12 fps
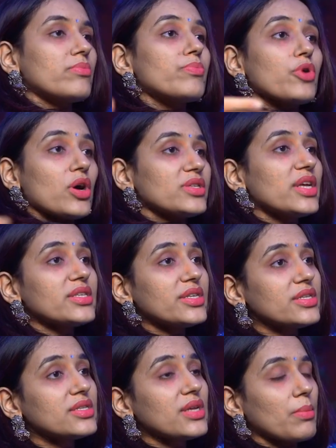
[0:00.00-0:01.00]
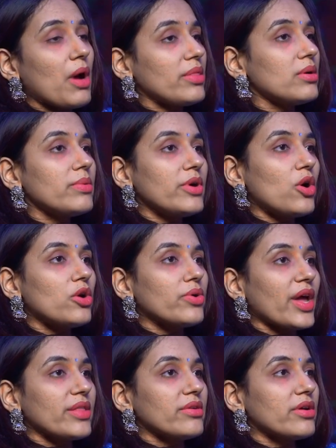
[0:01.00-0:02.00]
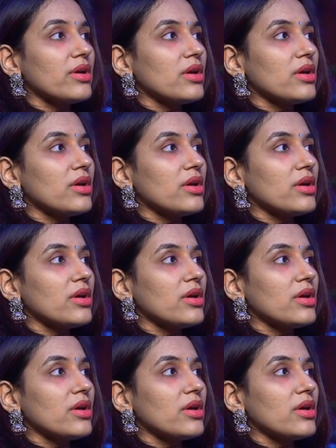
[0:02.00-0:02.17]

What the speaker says: process it in some other way altogether.